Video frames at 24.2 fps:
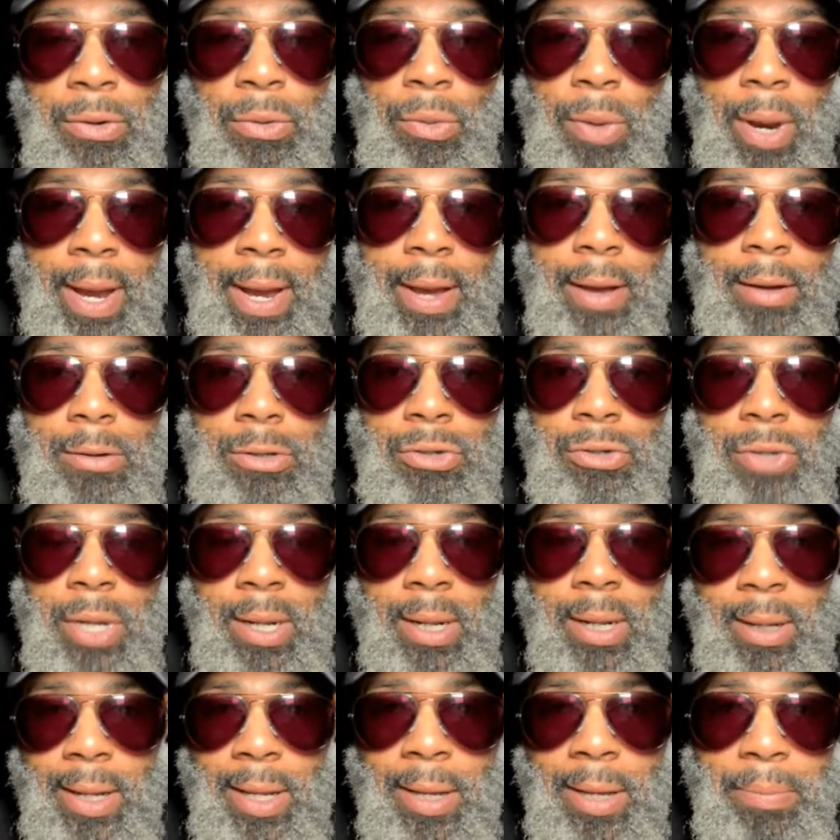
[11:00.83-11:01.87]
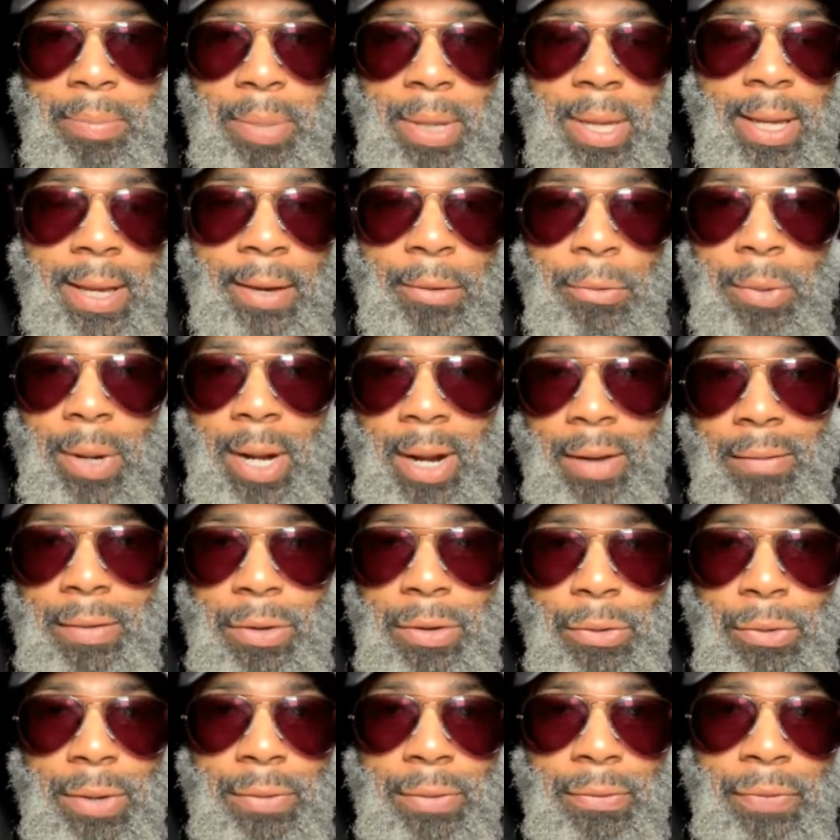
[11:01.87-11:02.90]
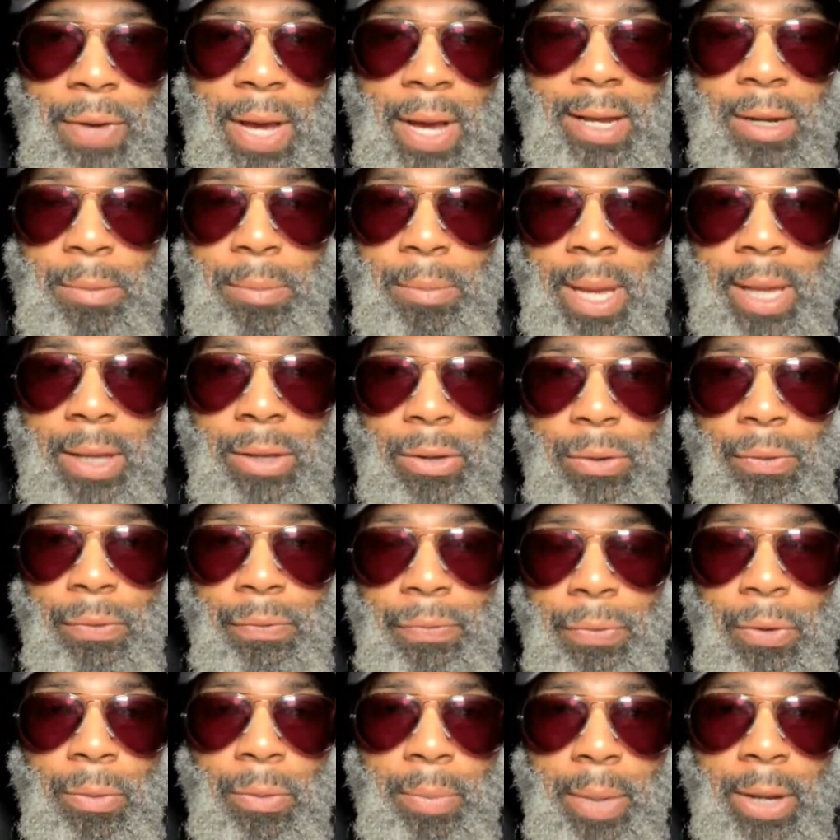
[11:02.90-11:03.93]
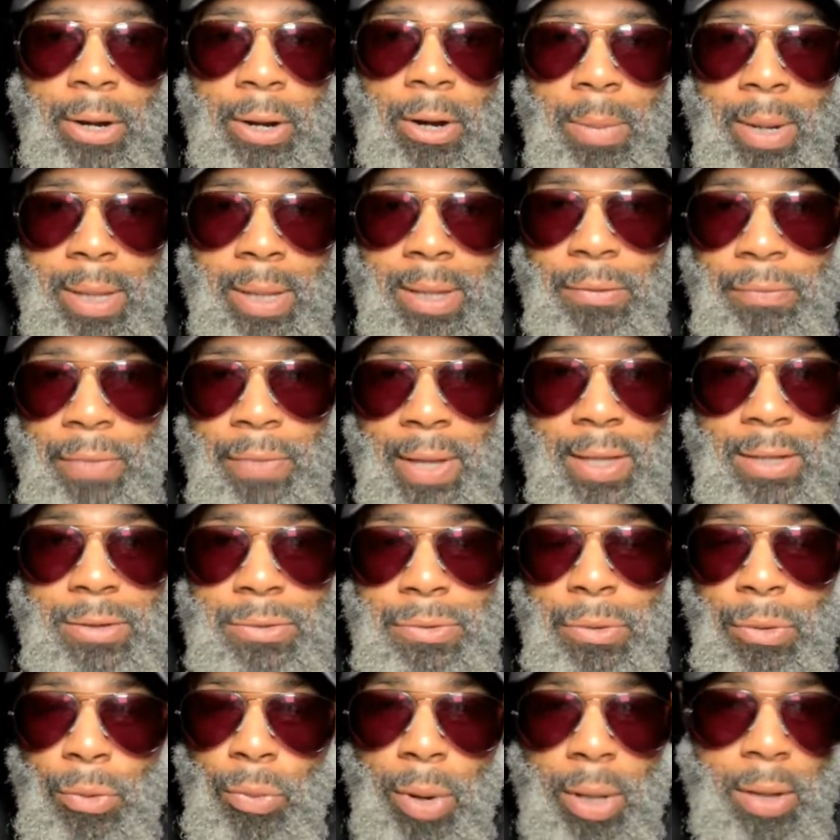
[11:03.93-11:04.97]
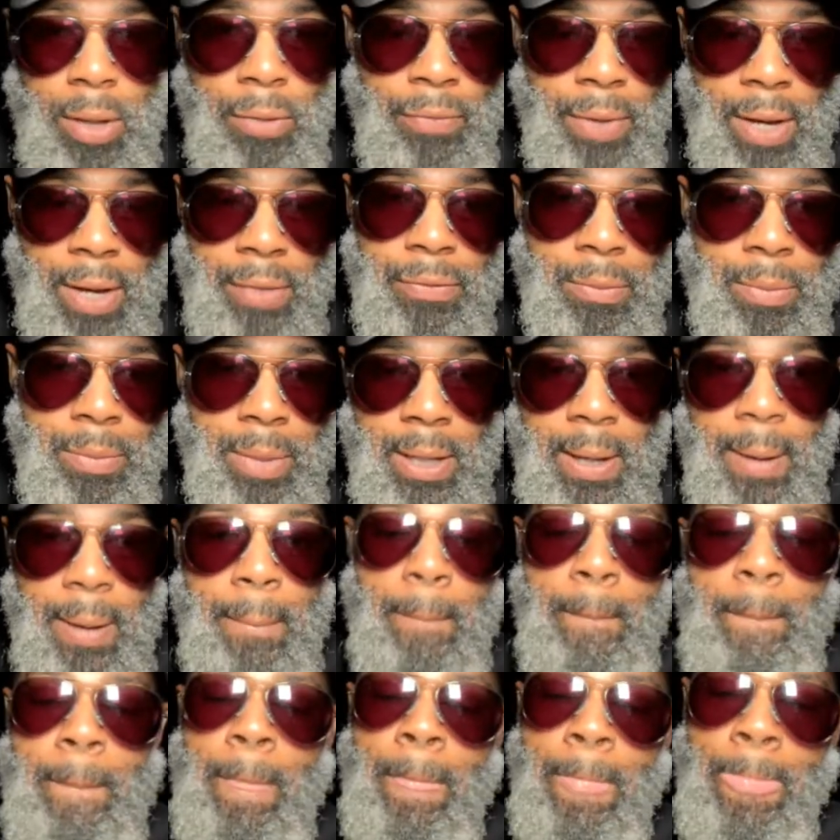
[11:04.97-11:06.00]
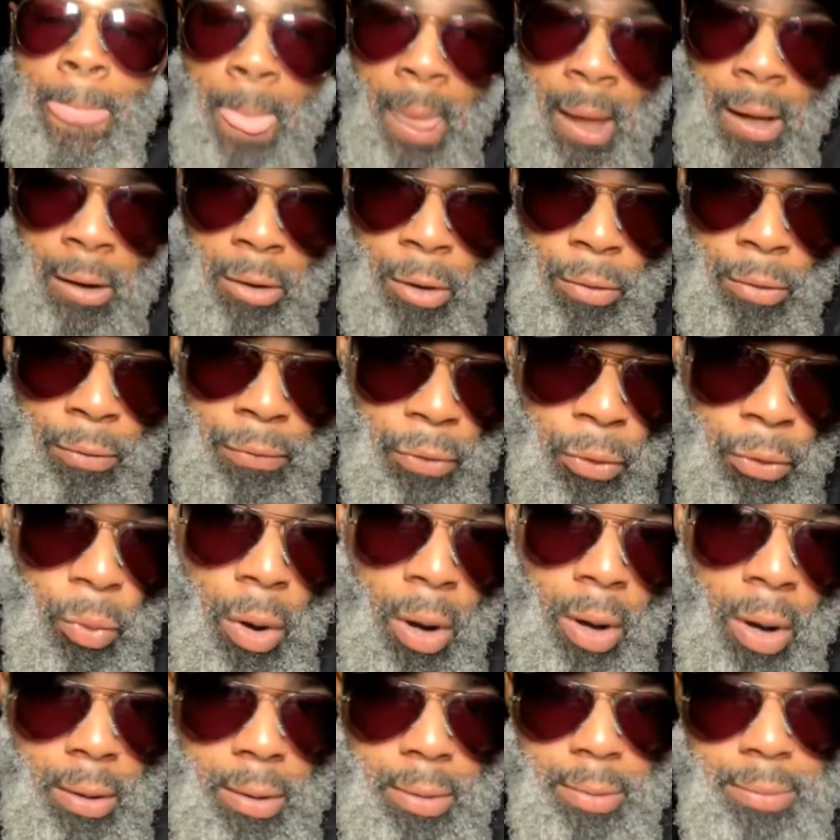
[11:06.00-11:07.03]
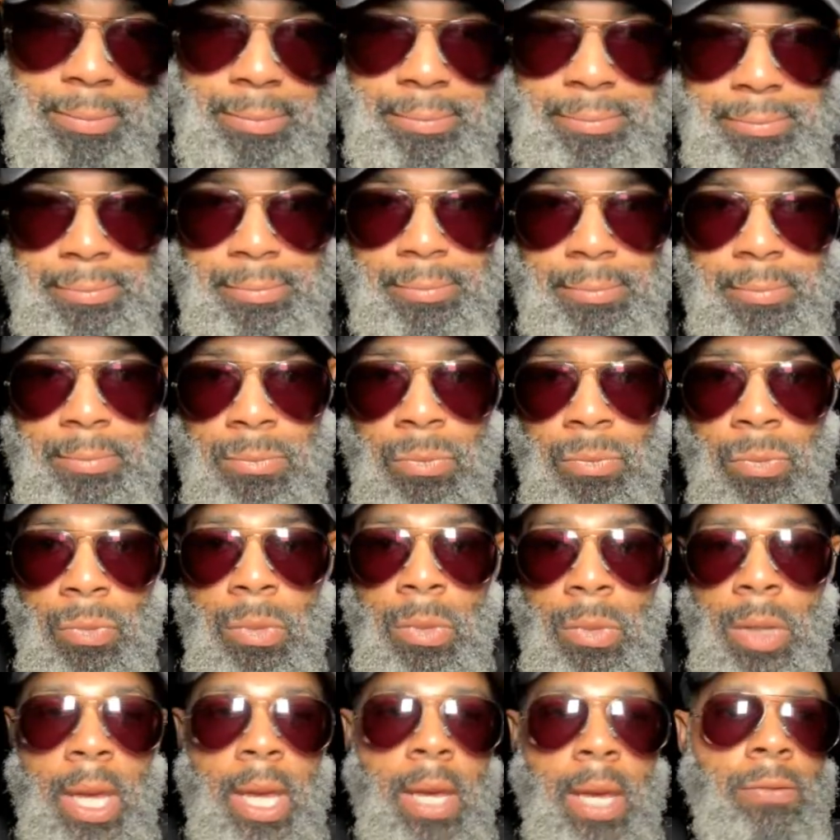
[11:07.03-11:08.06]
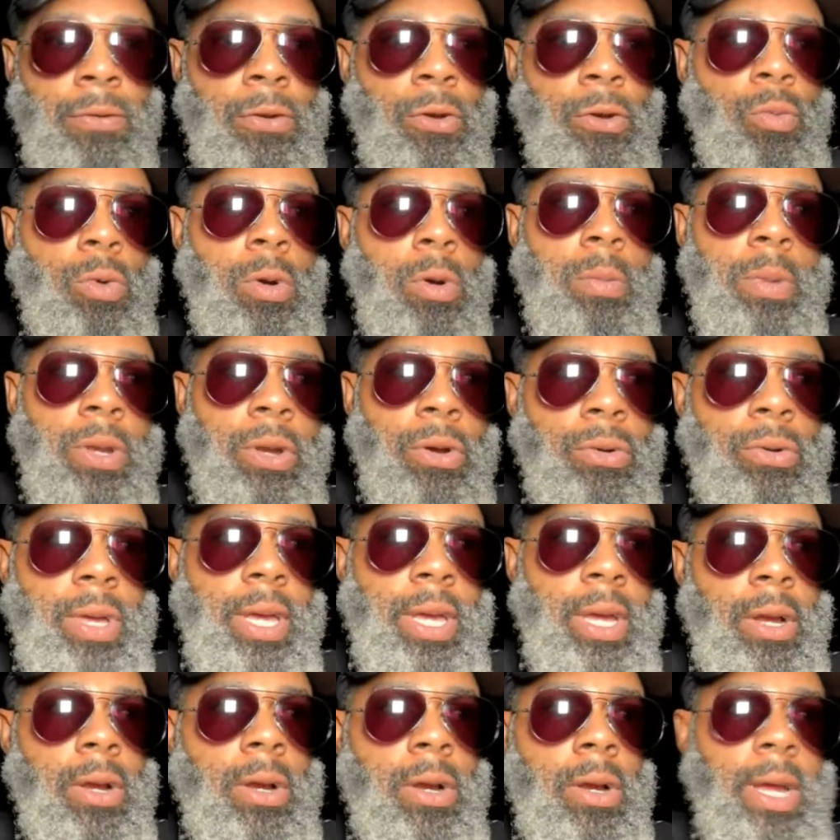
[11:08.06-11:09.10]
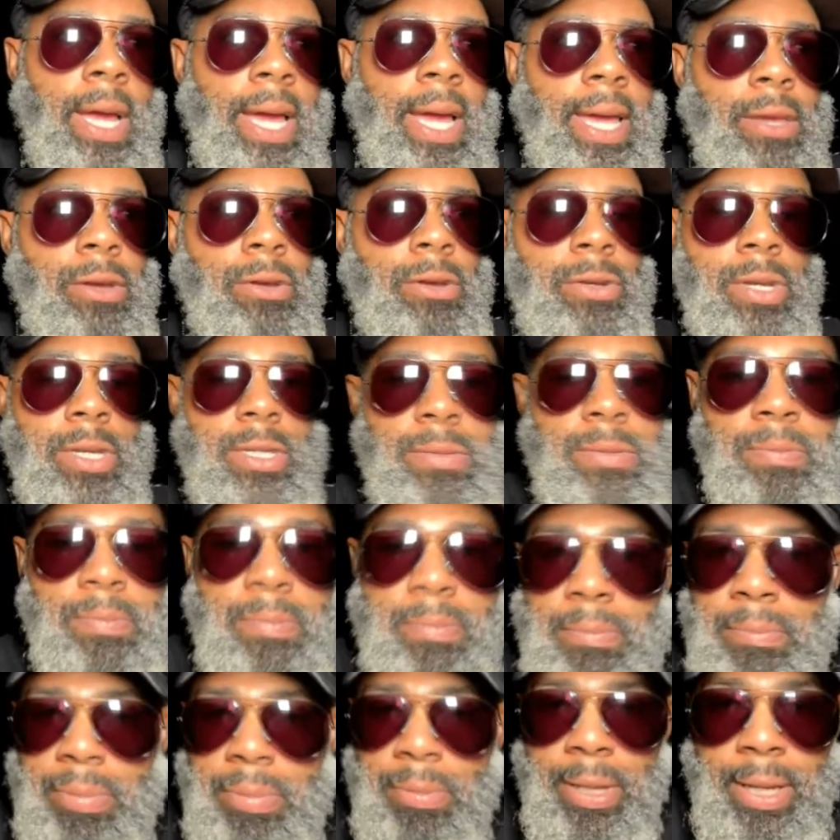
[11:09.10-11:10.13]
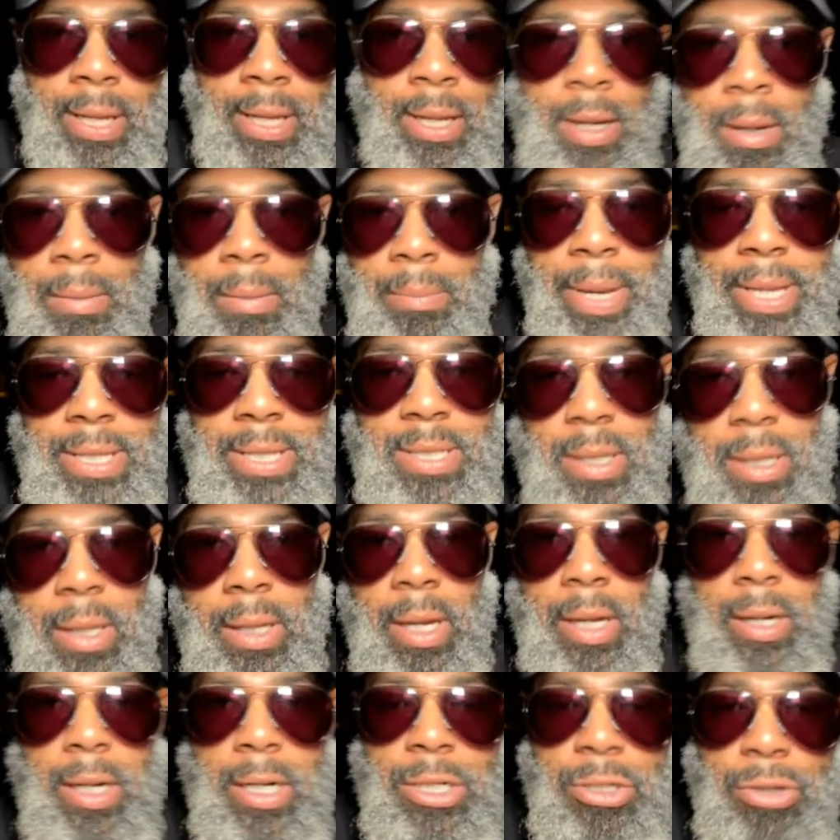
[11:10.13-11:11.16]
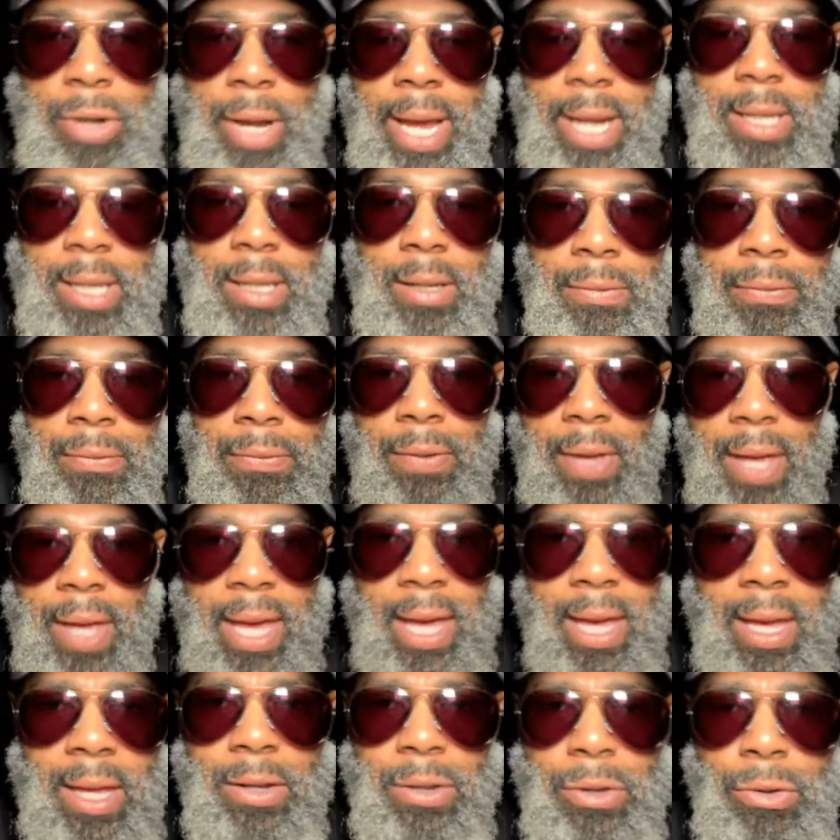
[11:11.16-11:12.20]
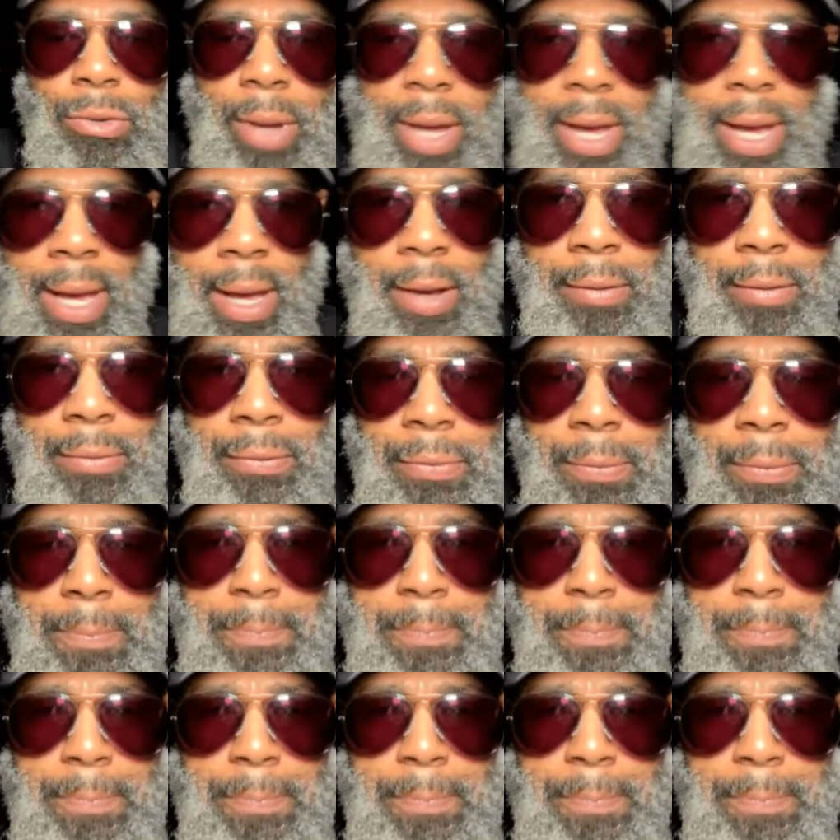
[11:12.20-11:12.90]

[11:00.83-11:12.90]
around trying to nitpick at whatever you can find to make you feel better about the fact that you don't qualify for me. Go for a walk. If you're a woman on here and you're just basically unattractive and you have